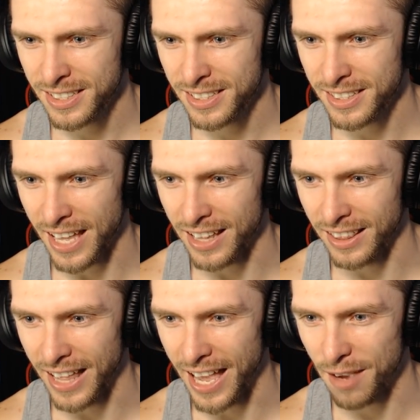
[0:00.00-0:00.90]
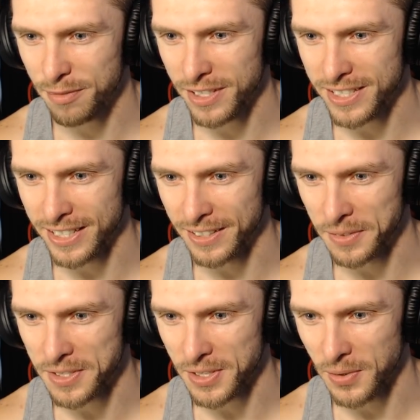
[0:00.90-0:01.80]
That laugh he did, it
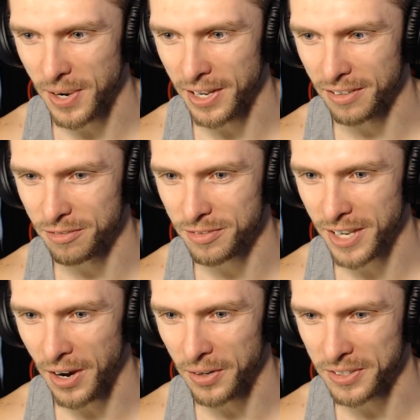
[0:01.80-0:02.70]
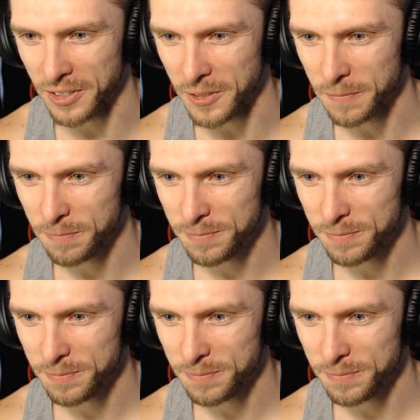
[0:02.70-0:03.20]
was so out of character.